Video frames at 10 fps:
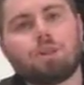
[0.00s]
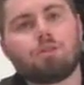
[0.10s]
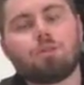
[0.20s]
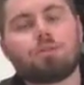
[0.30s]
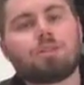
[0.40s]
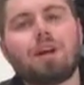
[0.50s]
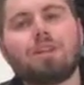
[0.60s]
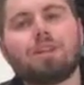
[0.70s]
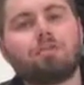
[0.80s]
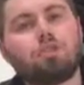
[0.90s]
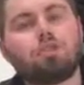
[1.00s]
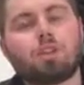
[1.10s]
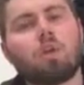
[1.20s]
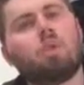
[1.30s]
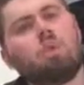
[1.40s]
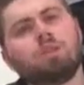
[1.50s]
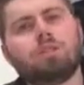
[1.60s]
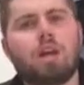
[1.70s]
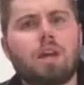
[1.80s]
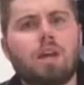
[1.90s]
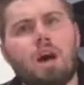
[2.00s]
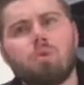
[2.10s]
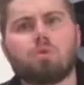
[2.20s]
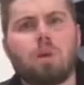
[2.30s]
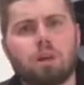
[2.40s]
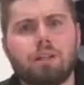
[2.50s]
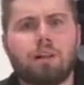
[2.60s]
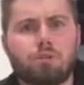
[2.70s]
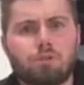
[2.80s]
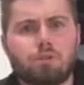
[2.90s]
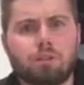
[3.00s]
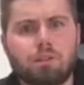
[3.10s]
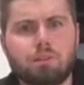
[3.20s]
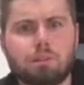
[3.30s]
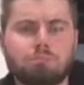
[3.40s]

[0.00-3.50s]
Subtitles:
And so it's not enough to just say, one day I was walking down the street